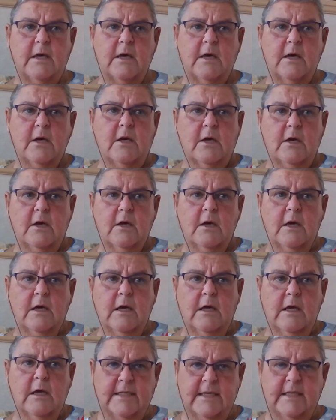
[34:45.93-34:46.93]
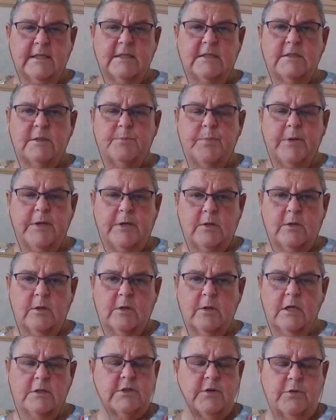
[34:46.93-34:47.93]
signed into
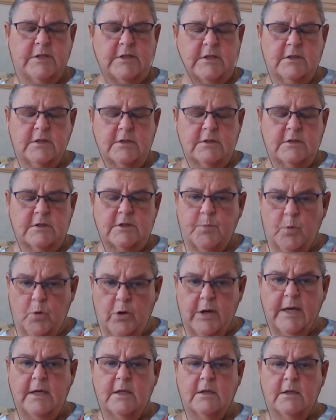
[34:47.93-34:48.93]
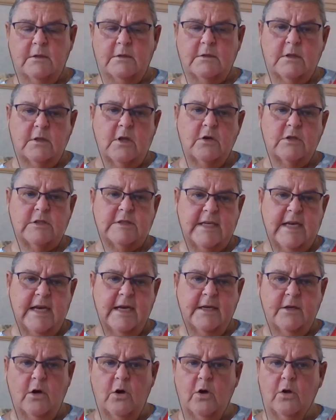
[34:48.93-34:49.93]
Sport England alongside all the other
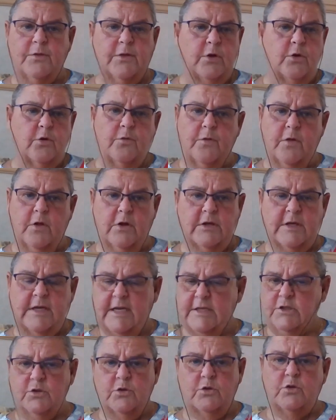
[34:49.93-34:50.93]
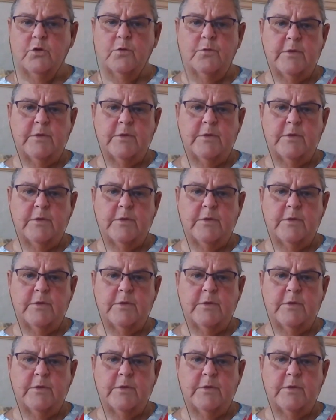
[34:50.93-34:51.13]
national governing bodies of sport,